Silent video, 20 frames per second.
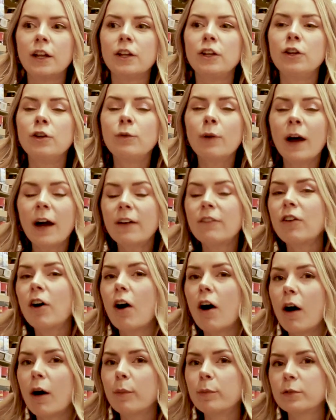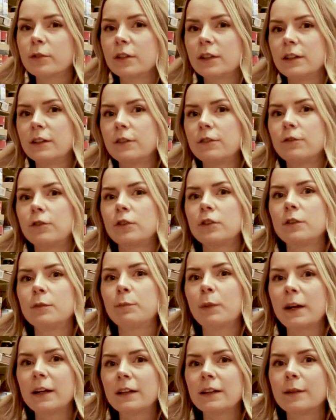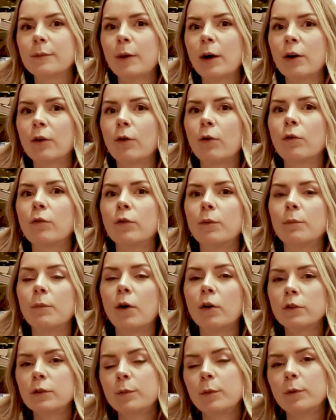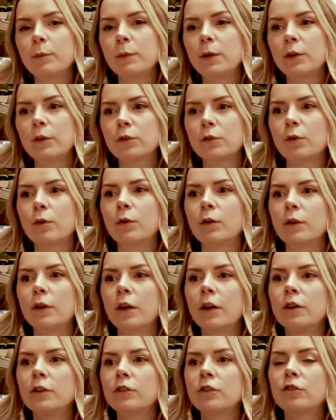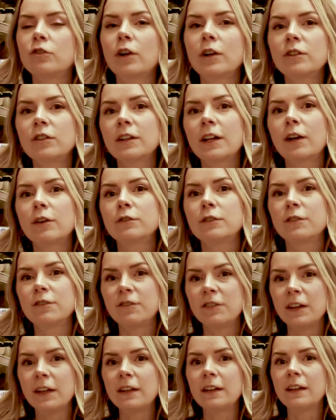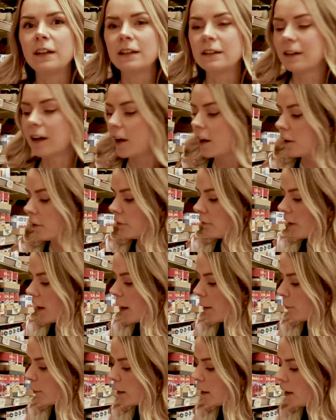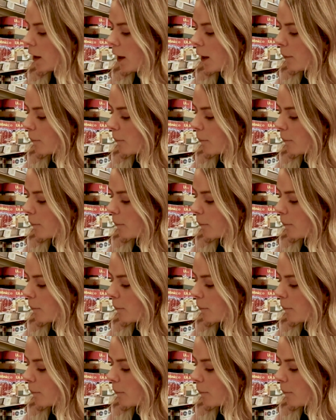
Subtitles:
you have options for spreading them out over multiple meals or stretching out to feed the entire family